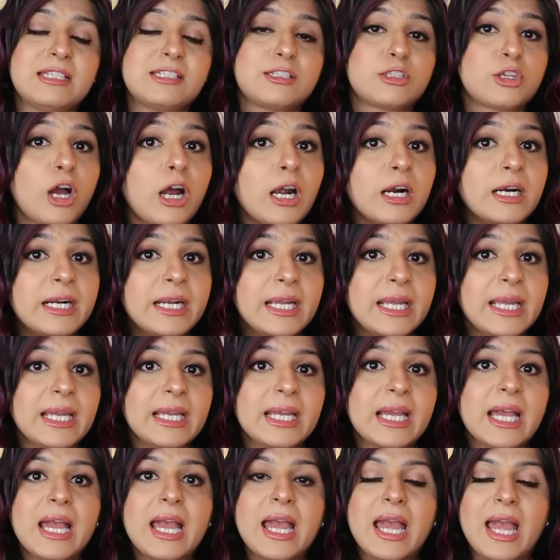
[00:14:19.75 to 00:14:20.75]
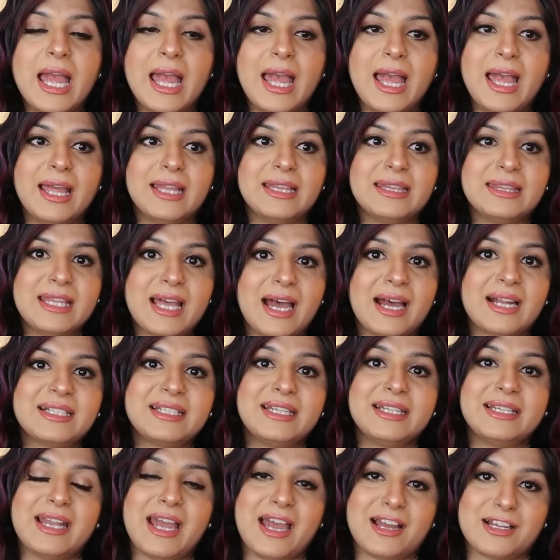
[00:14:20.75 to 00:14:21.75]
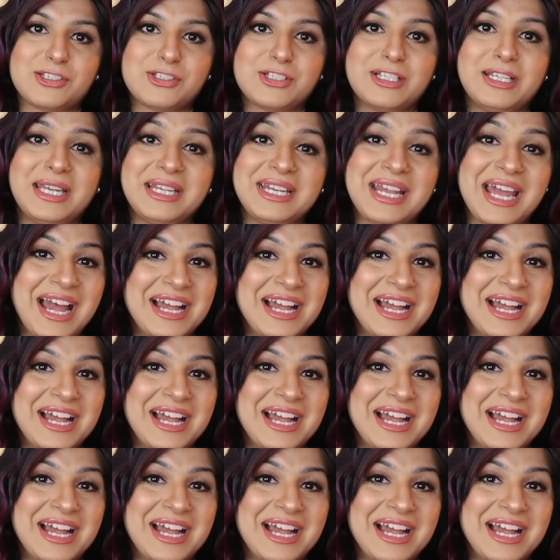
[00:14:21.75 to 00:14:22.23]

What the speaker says: scarring, and that can actually